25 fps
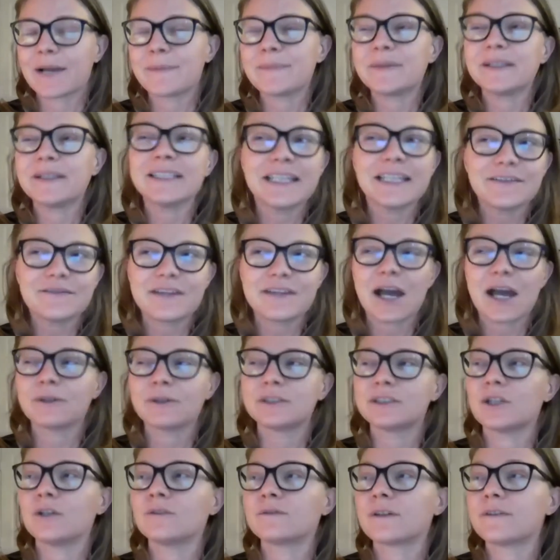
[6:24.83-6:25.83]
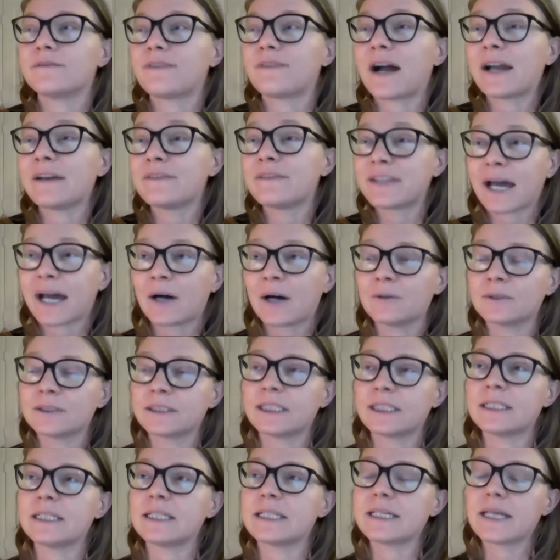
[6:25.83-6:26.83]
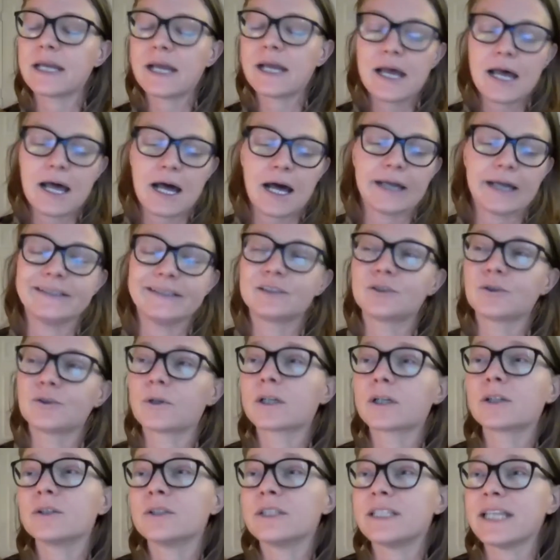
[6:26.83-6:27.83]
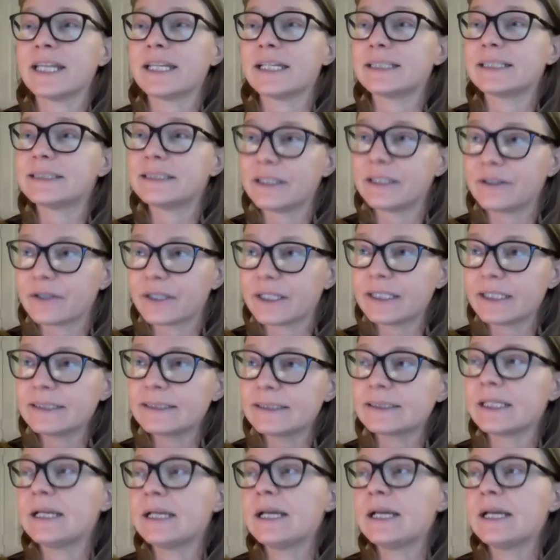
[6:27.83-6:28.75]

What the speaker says: I believe now it's over 5,000 historical data series,